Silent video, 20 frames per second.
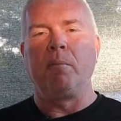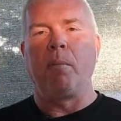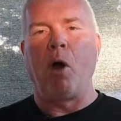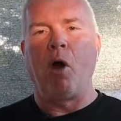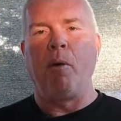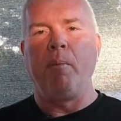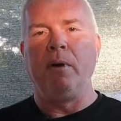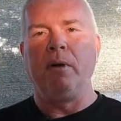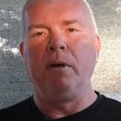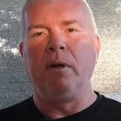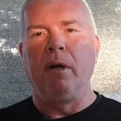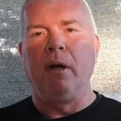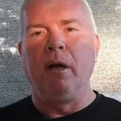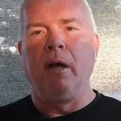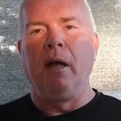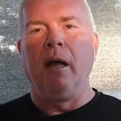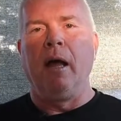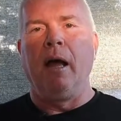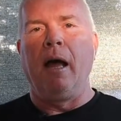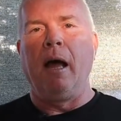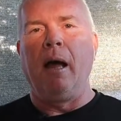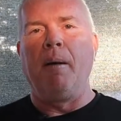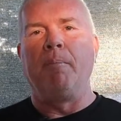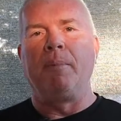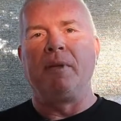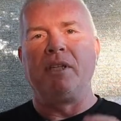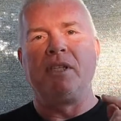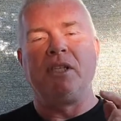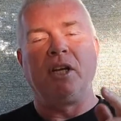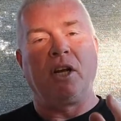a moment,
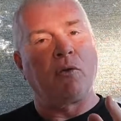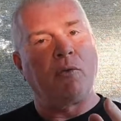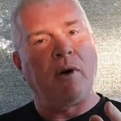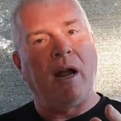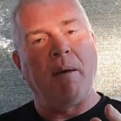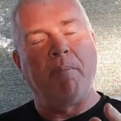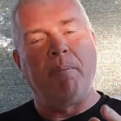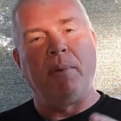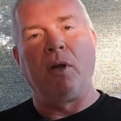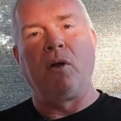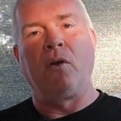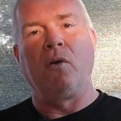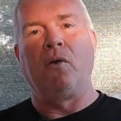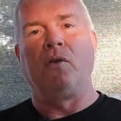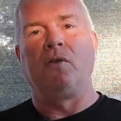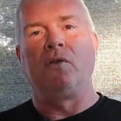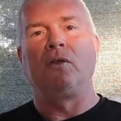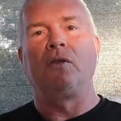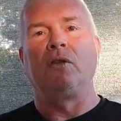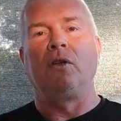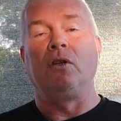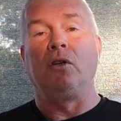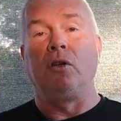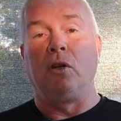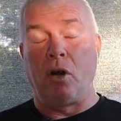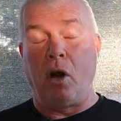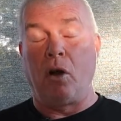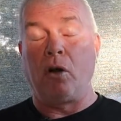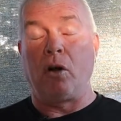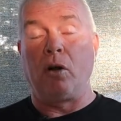but stick around because you're
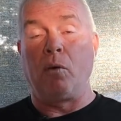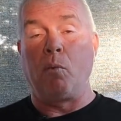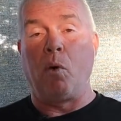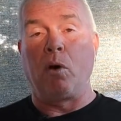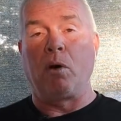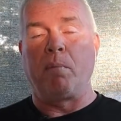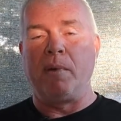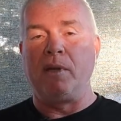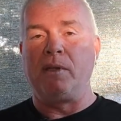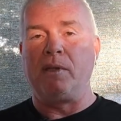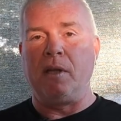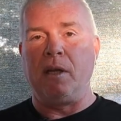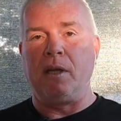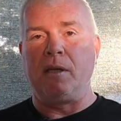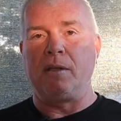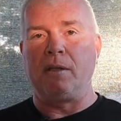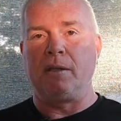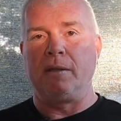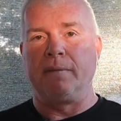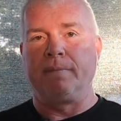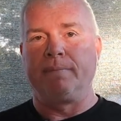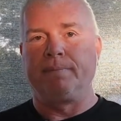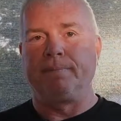not going to want to miss this.